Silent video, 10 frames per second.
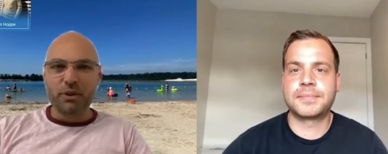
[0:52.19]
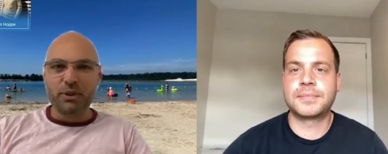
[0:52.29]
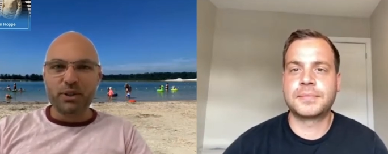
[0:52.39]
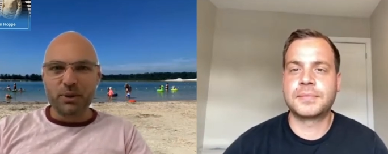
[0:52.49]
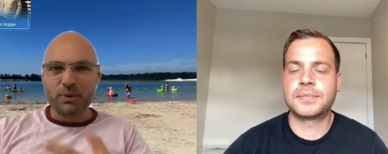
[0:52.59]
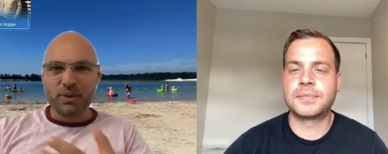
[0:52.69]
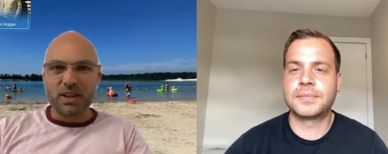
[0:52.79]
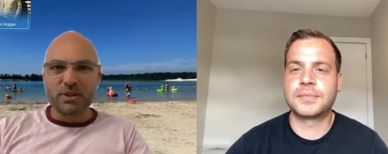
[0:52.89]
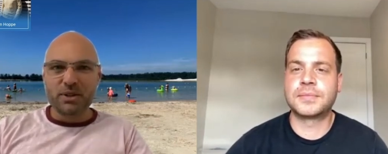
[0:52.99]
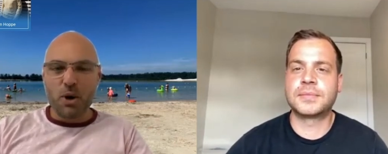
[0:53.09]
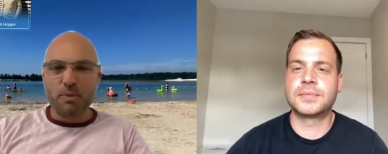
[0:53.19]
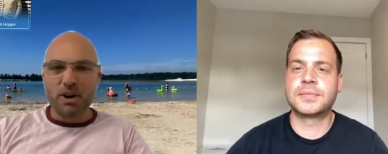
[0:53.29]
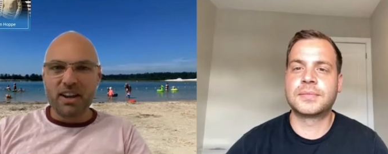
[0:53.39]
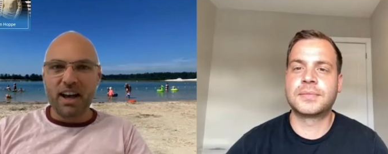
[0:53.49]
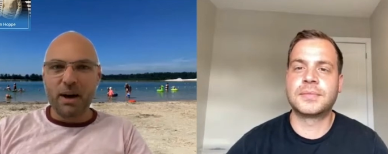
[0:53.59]
Speaker 1: ado, here's Omer.
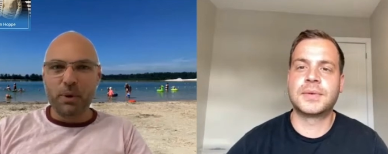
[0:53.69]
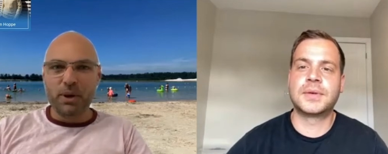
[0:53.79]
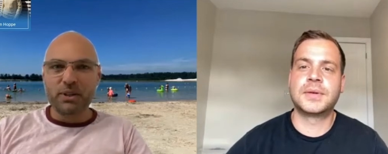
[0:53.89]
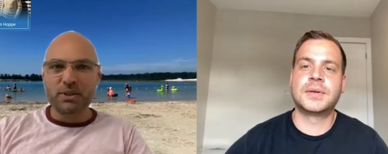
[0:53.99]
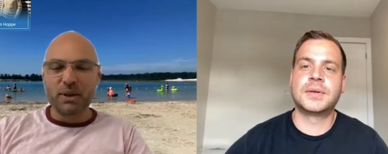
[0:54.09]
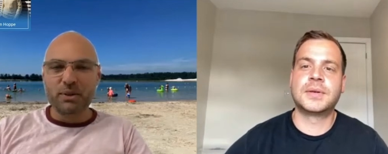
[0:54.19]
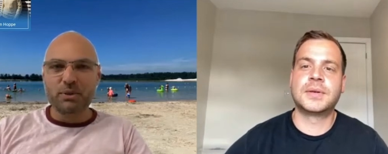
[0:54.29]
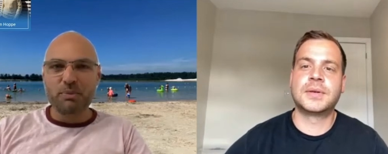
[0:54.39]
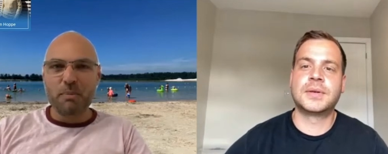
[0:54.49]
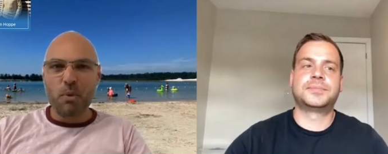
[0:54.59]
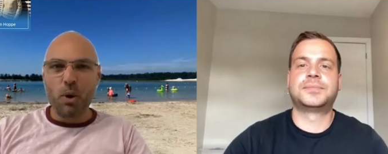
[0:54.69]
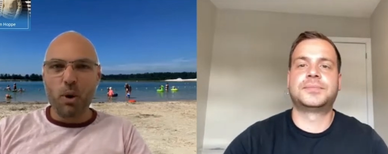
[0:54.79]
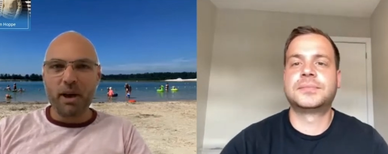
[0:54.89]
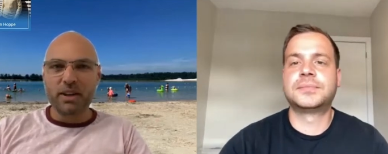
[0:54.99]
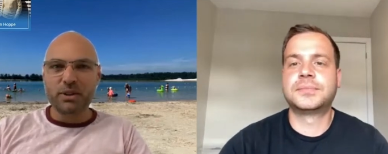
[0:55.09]
Uh, why don't you tell us a bit more about
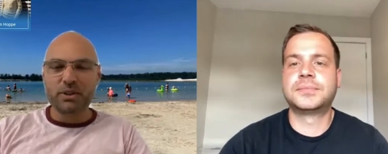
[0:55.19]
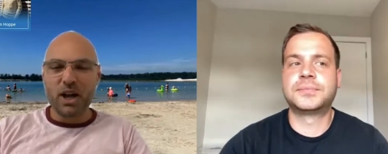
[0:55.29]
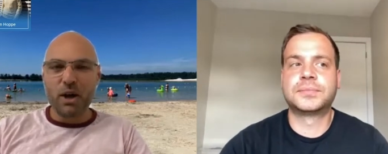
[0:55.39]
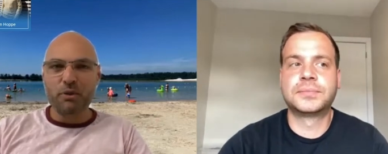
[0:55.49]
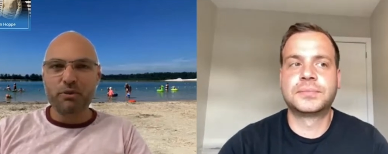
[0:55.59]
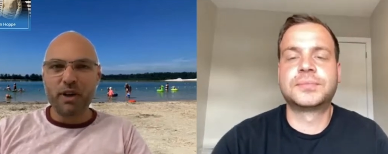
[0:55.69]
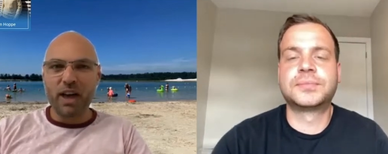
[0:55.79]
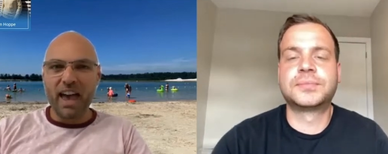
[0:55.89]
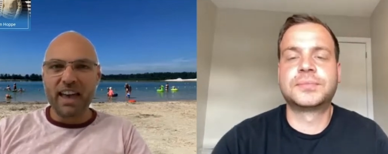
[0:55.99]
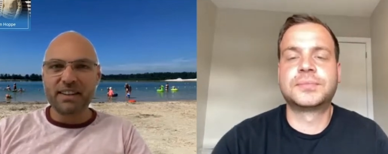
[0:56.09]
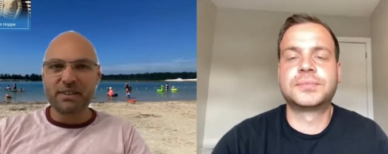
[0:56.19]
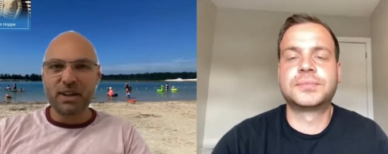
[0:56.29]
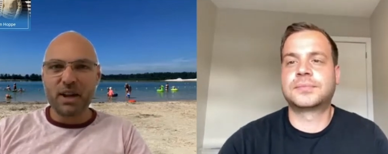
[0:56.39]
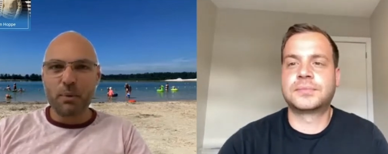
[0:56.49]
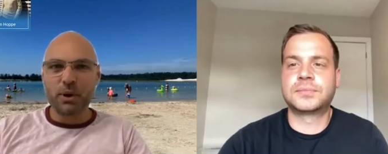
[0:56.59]
yourself and uh,
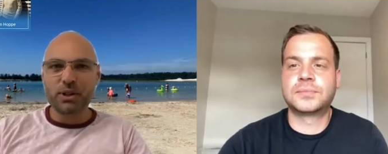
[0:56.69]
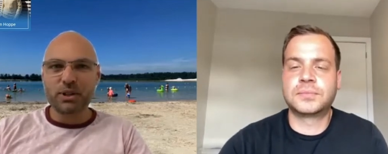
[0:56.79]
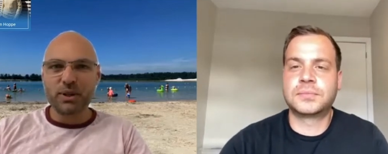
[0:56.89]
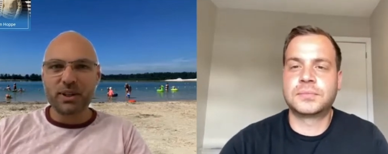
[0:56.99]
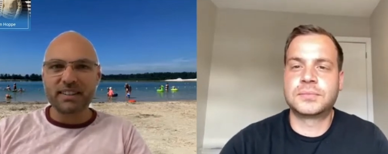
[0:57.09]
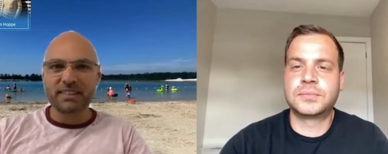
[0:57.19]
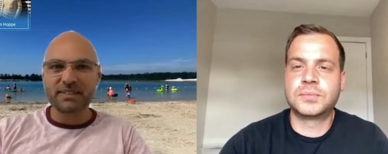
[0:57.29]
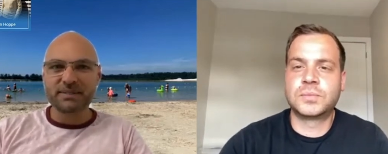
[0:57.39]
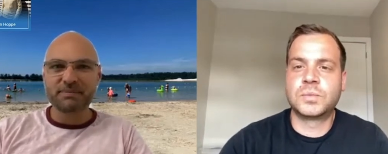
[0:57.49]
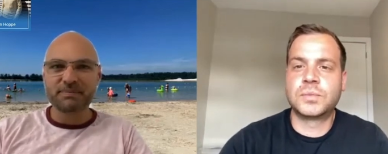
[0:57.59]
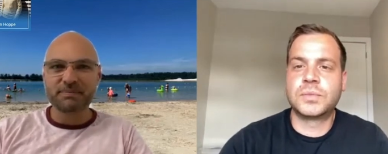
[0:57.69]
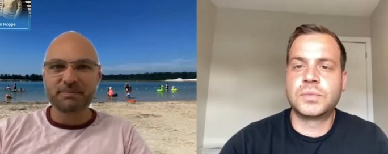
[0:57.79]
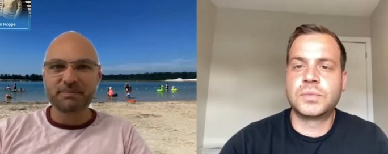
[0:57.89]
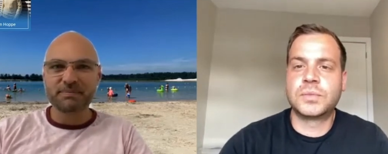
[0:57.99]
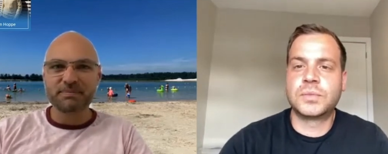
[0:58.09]
what you're doing?
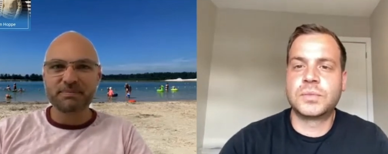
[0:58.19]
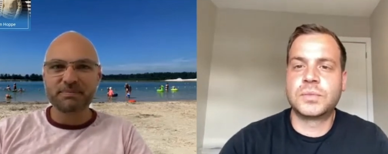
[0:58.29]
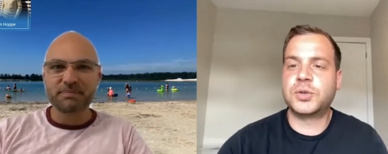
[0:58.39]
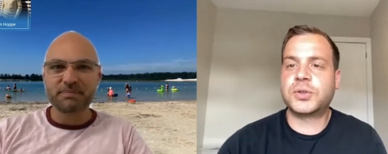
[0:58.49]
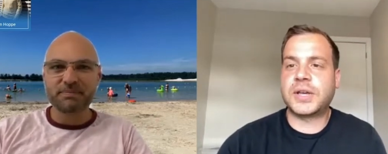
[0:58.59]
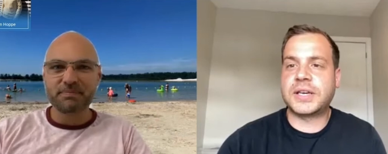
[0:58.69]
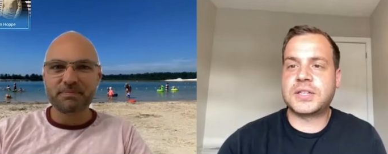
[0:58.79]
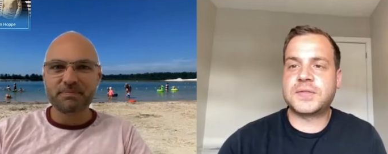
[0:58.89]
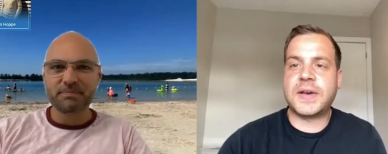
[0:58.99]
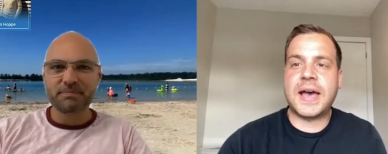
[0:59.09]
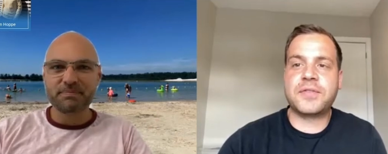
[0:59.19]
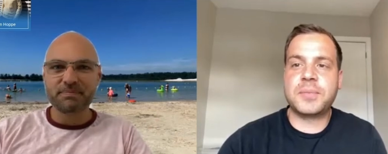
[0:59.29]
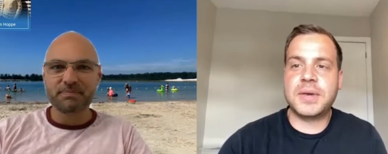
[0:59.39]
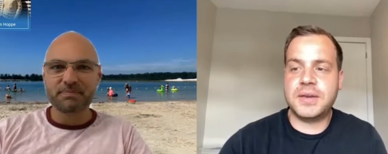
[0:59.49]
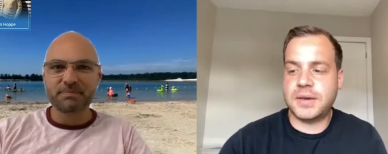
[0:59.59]
Speaker 2: Yeah, sure. Thanks for having
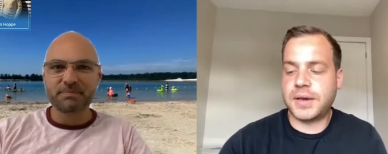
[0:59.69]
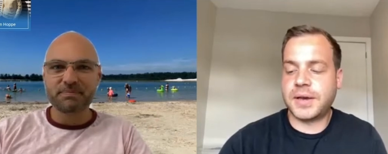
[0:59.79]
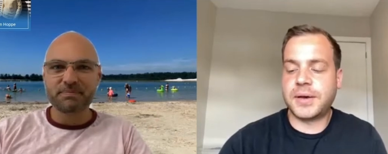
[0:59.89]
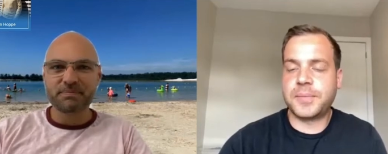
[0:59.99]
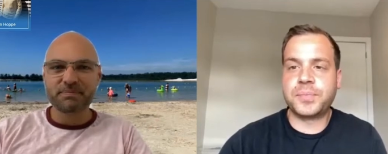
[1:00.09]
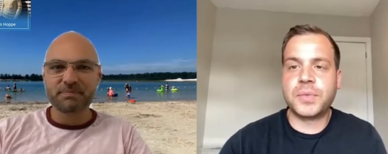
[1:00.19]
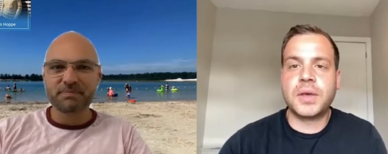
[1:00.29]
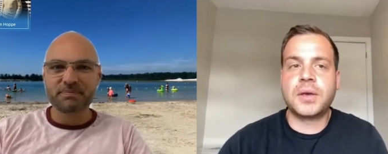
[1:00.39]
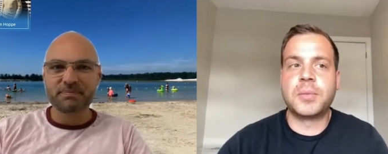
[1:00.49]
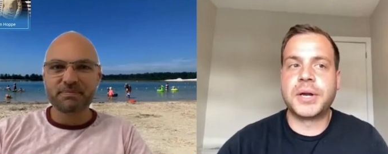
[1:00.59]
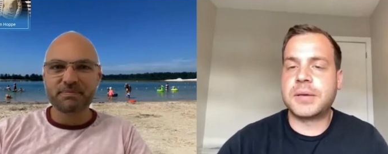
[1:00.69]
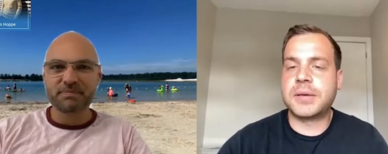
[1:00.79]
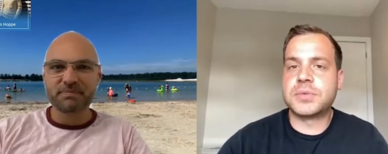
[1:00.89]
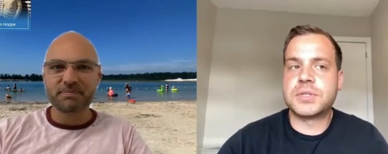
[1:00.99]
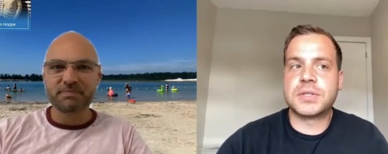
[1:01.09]
me. Um, my
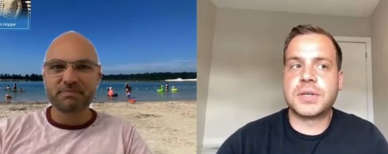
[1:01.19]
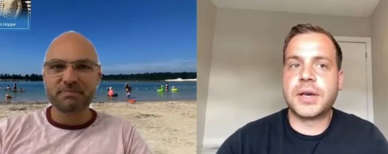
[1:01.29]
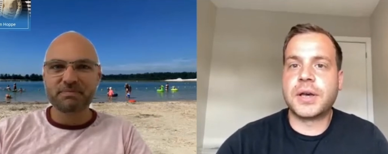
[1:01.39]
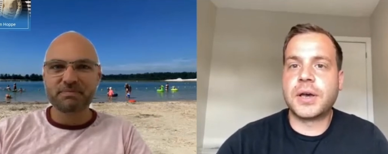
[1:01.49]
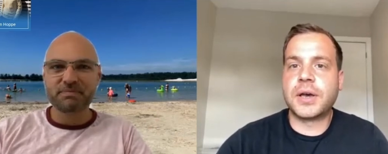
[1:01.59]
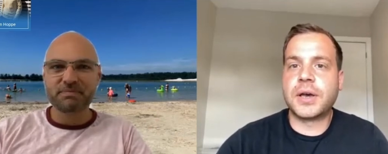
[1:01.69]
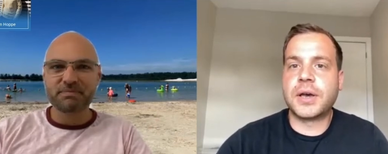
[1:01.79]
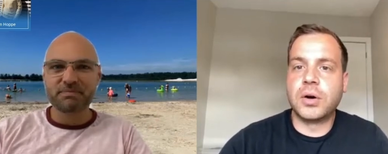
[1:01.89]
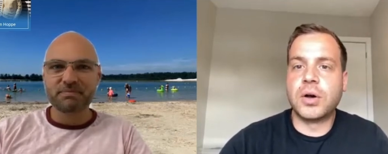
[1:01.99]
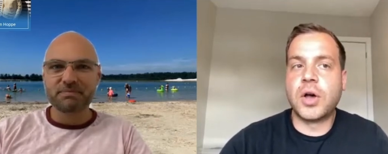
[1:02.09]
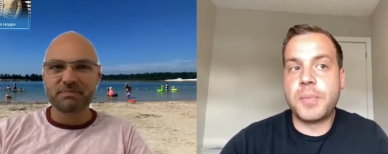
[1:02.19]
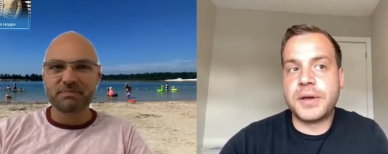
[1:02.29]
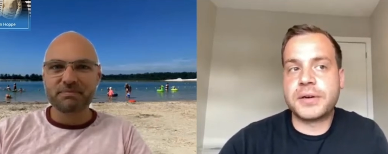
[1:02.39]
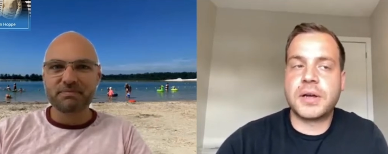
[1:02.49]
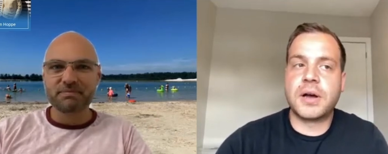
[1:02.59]
name's uh, Omar or Omer.
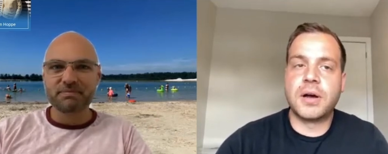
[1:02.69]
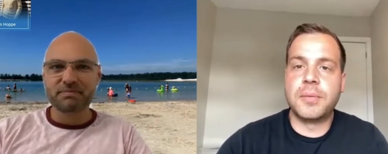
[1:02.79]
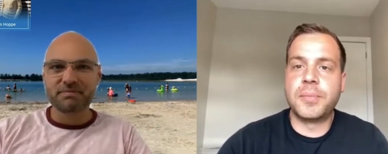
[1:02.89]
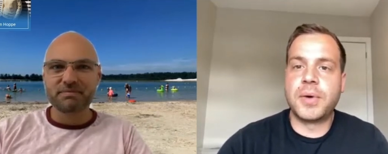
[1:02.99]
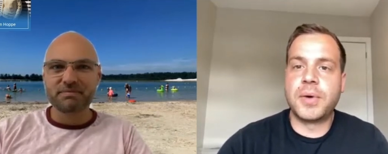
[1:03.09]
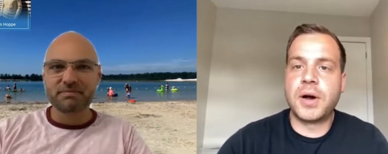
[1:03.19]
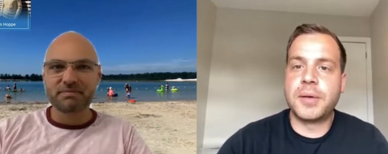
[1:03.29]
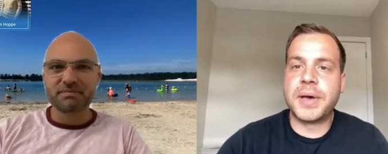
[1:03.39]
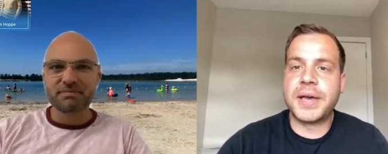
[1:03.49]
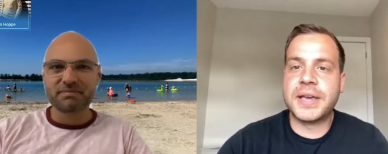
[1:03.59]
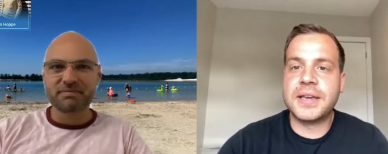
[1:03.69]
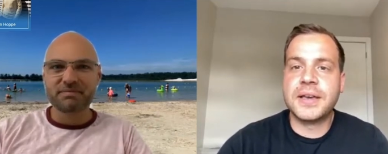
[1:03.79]
I'm, I'm a